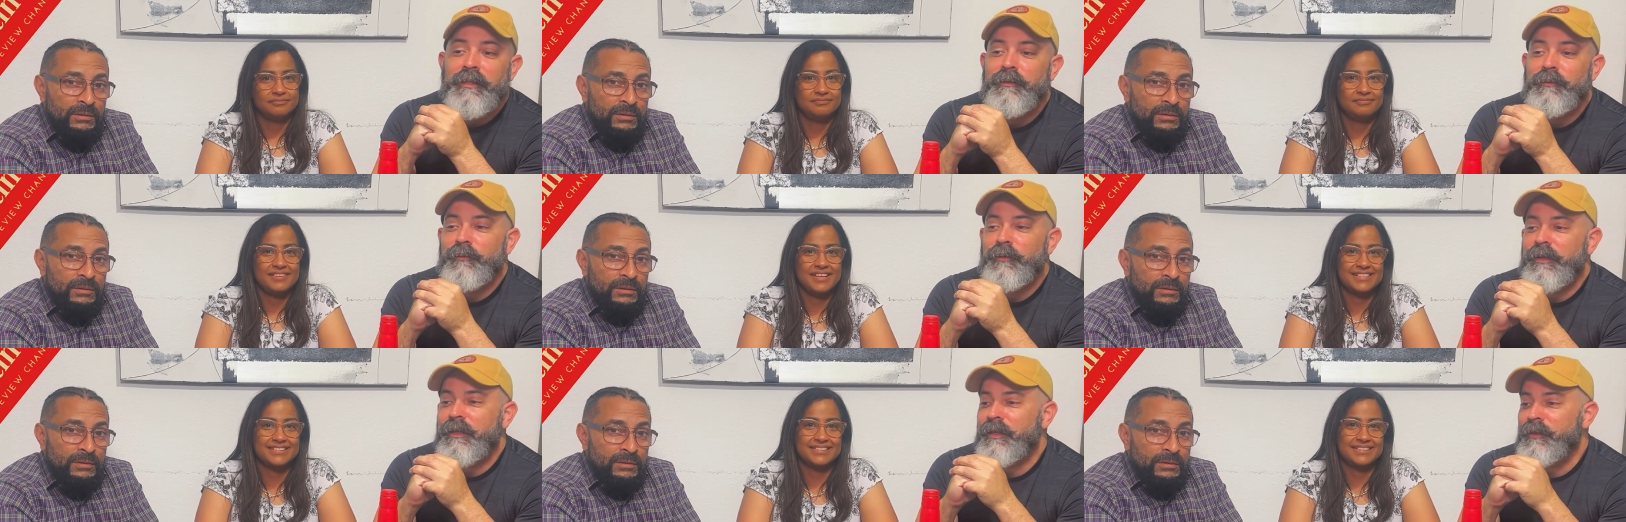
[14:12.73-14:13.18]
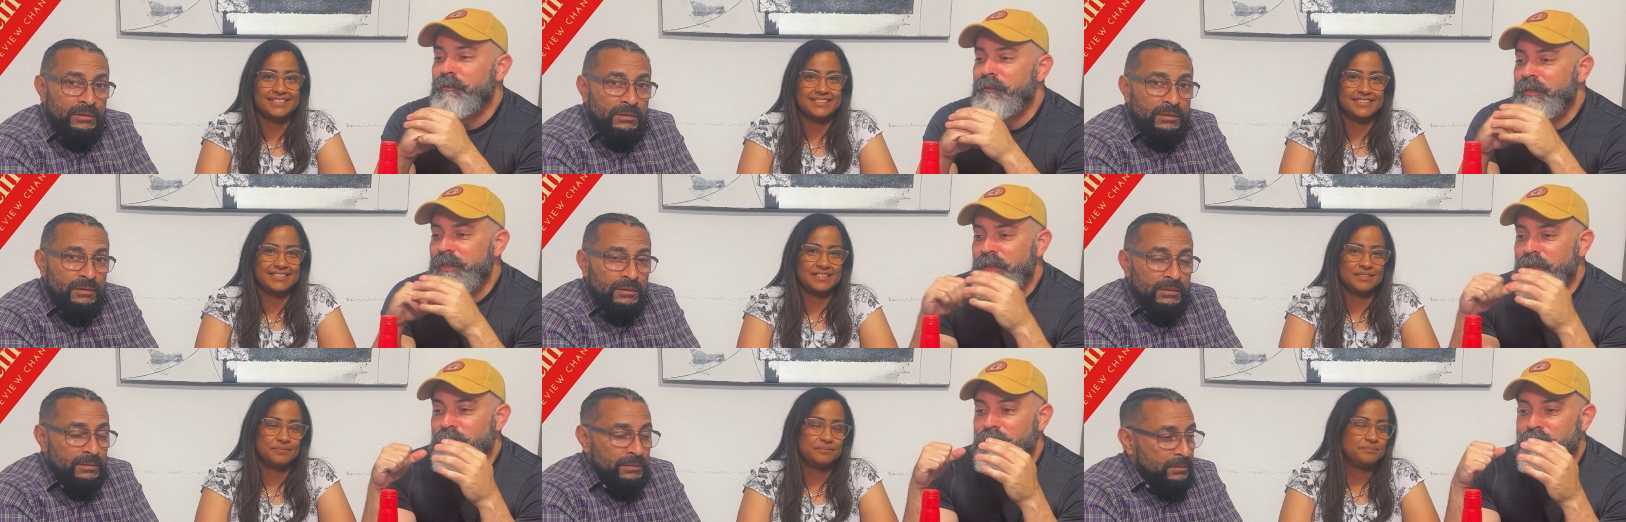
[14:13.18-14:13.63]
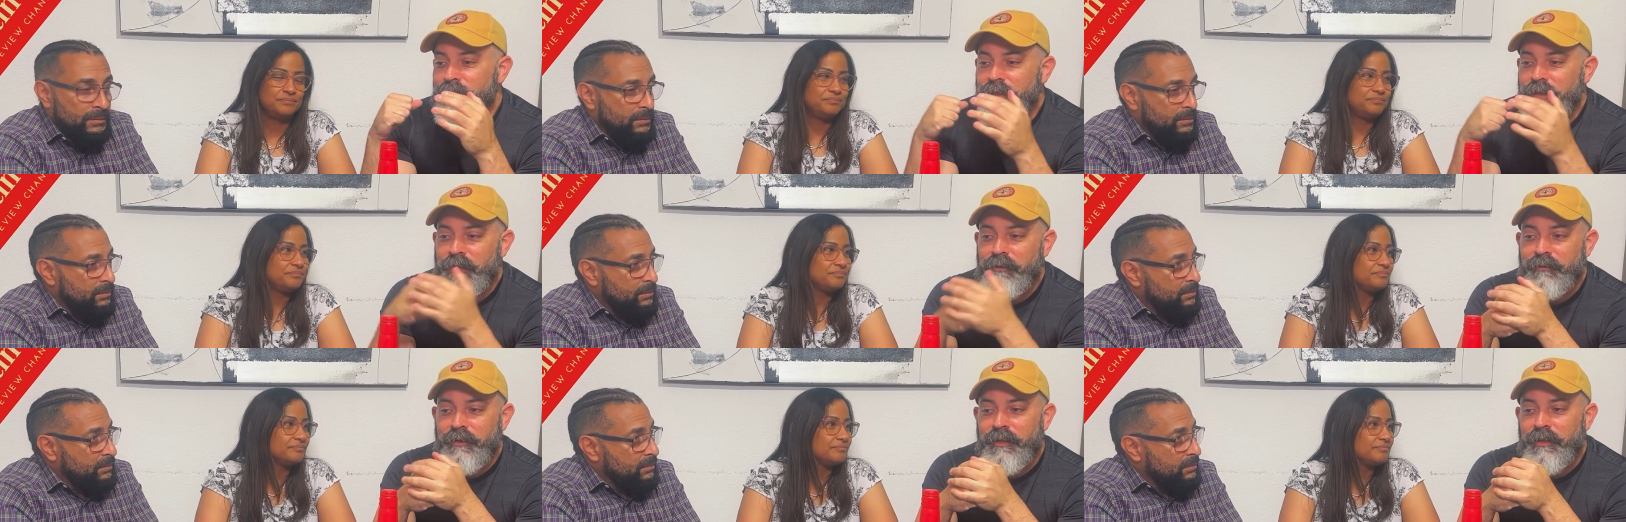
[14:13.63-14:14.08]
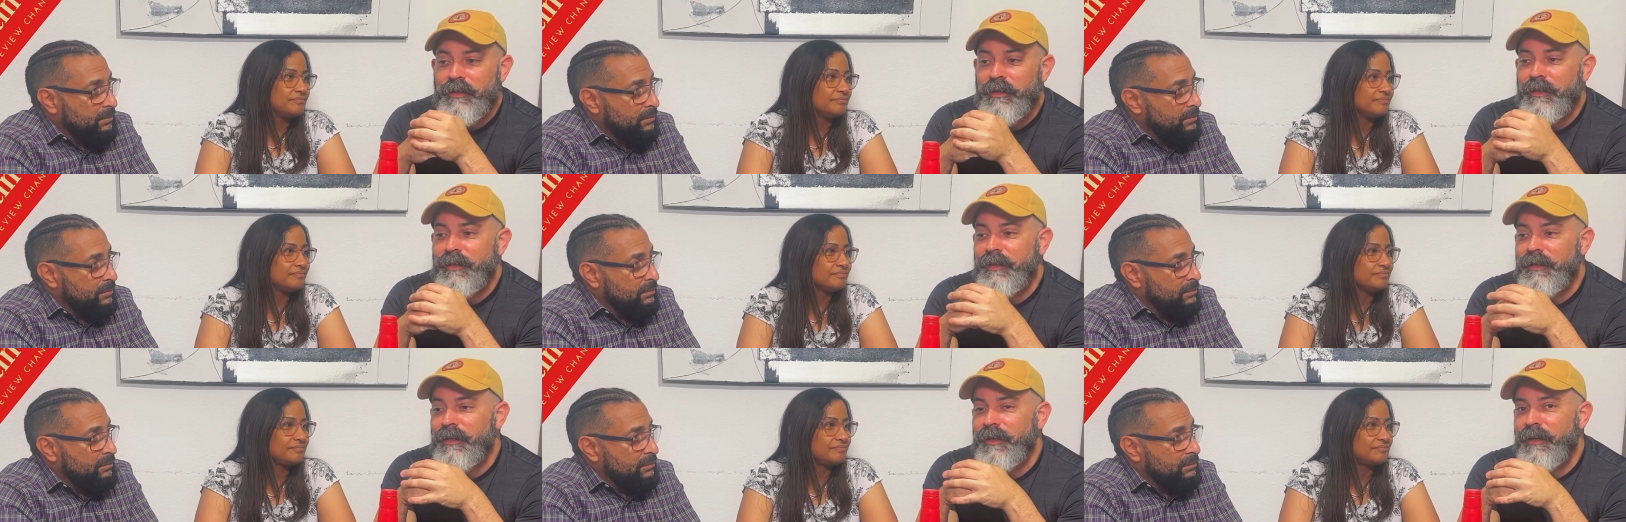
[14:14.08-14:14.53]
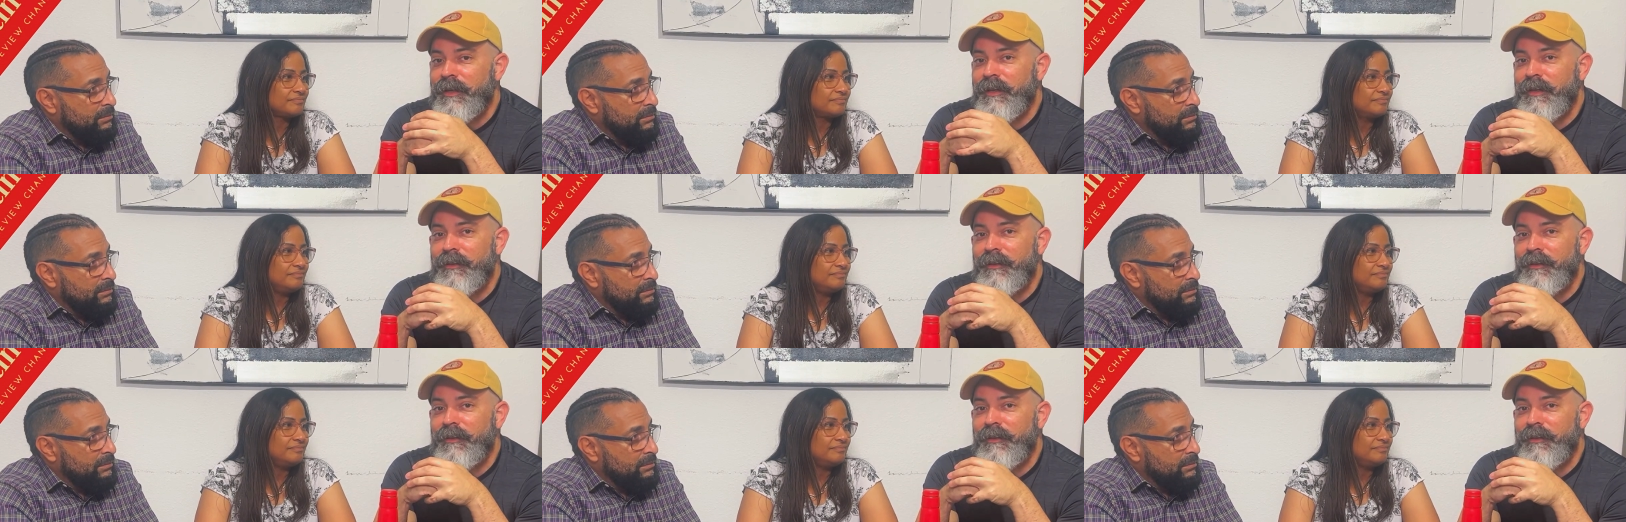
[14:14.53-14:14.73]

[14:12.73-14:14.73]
Speaker 1: We continue giving uh,